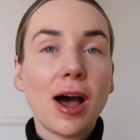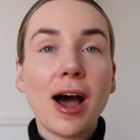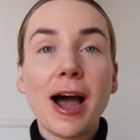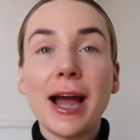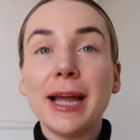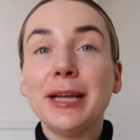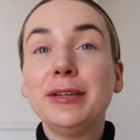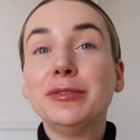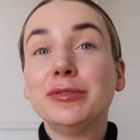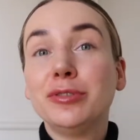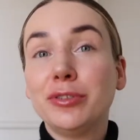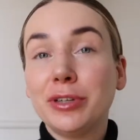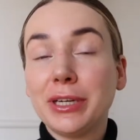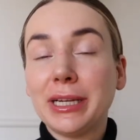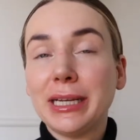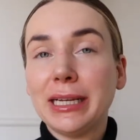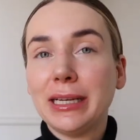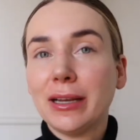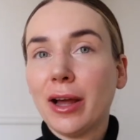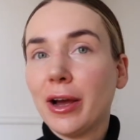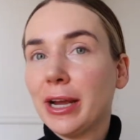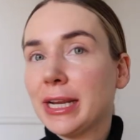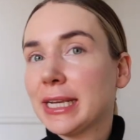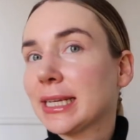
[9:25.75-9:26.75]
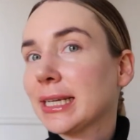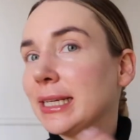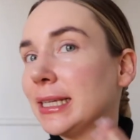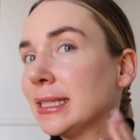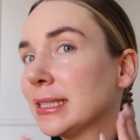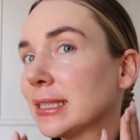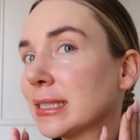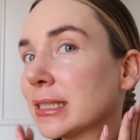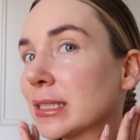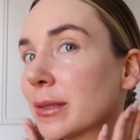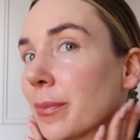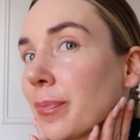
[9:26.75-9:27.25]
I really like
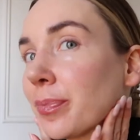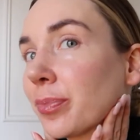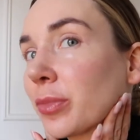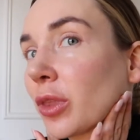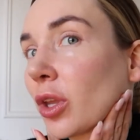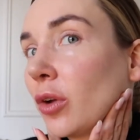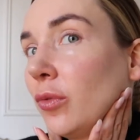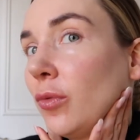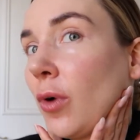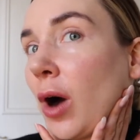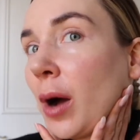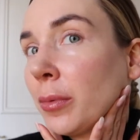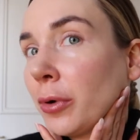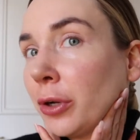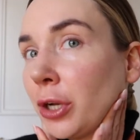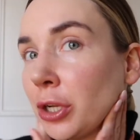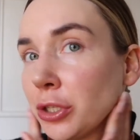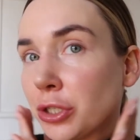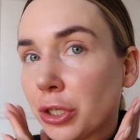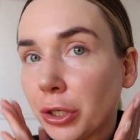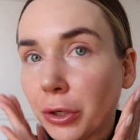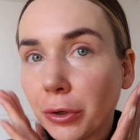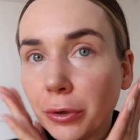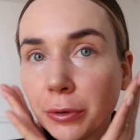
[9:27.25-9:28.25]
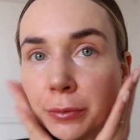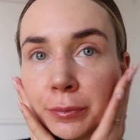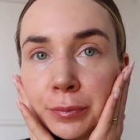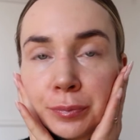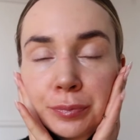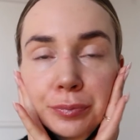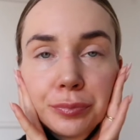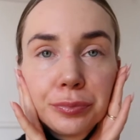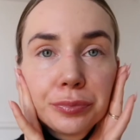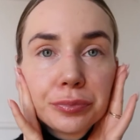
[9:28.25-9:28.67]
it. What I'm gonna do